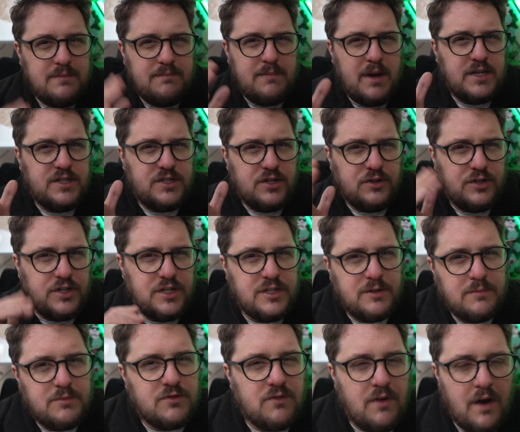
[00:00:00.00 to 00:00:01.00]
Make sure you
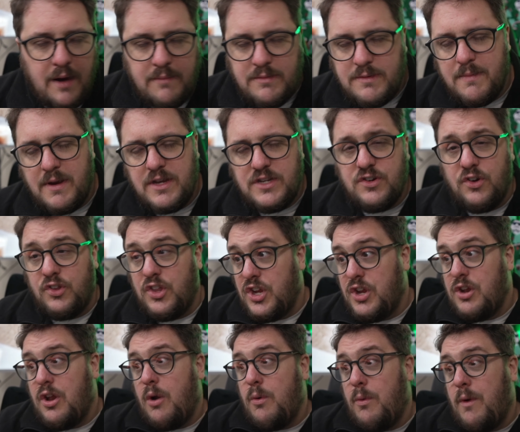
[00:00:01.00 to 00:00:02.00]
subscribe to make sure that
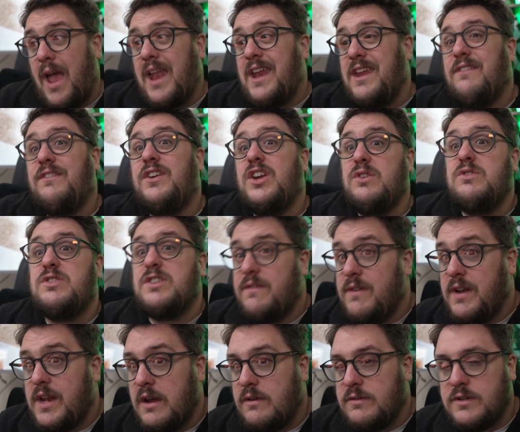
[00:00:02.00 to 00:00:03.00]
you know any future
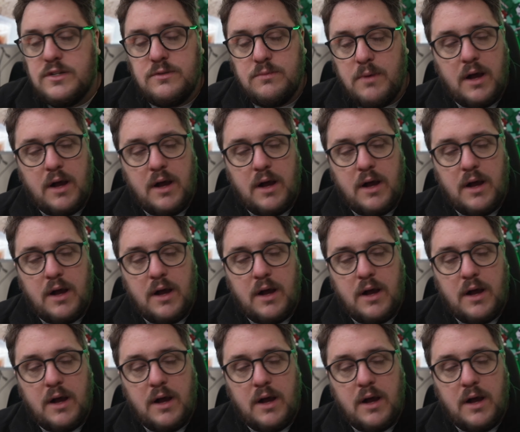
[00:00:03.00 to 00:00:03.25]
videos as